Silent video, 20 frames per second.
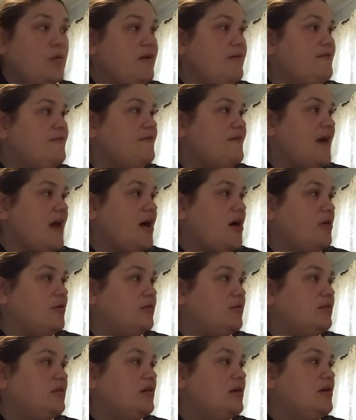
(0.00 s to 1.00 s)

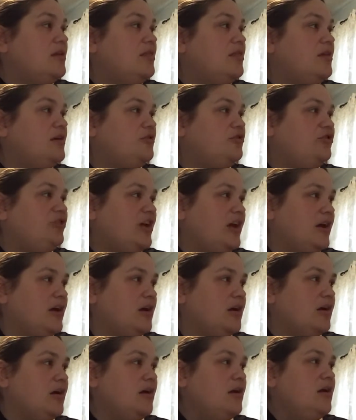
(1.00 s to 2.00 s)
found the
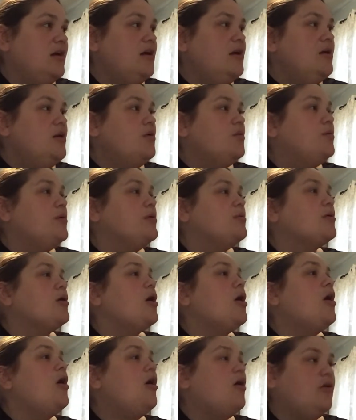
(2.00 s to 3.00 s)
chair we were
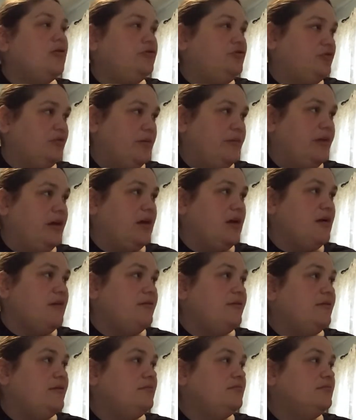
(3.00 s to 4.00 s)
all dreaming of,
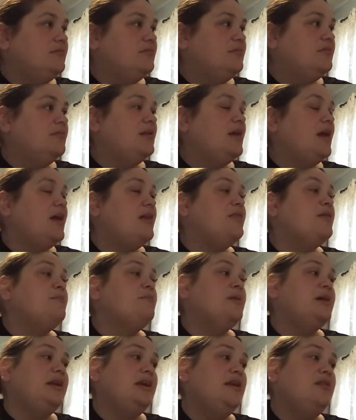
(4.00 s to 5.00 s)
and the
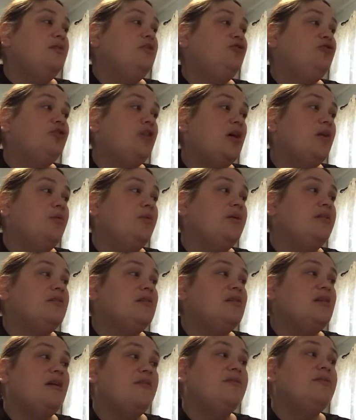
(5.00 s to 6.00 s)
money in the jar was
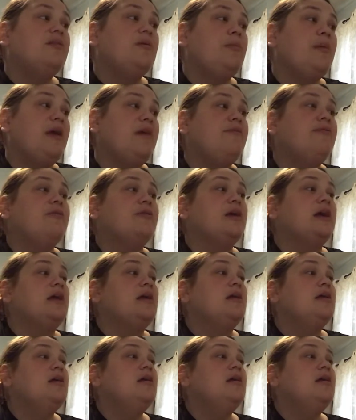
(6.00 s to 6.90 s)
enough to pay for it.